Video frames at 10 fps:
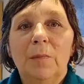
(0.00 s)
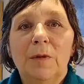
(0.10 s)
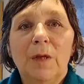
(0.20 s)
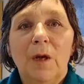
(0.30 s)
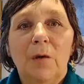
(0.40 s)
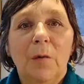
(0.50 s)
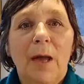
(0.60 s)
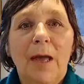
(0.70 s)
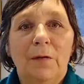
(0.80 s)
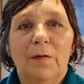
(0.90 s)
So
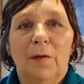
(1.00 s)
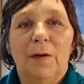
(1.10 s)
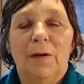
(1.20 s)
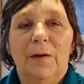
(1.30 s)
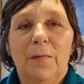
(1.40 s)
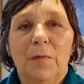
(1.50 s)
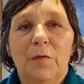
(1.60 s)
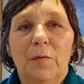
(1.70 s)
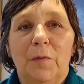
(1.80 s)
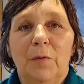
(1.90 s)
Ev,
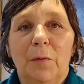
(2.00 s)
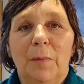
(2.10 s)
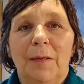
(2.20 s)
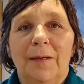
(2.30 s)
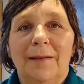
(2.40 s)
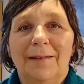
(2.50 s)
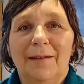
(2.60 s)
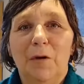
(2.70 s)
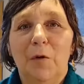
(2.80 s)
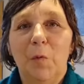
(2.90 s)
you've probably
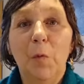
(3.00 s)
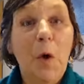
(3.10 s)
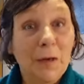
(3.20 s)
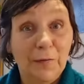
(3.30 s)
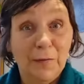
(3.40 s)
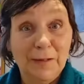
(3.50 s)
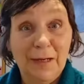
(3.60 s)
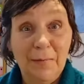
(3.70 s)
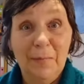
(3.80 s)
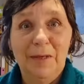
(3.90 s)
got one of the
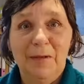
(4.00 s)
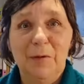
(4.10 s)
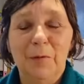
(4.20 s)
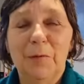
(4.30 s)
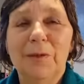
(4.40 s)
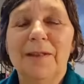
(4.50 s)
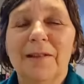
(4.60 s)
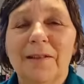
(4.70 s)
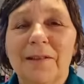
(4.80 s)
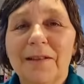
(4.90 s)
same mentors
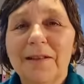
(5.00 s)
that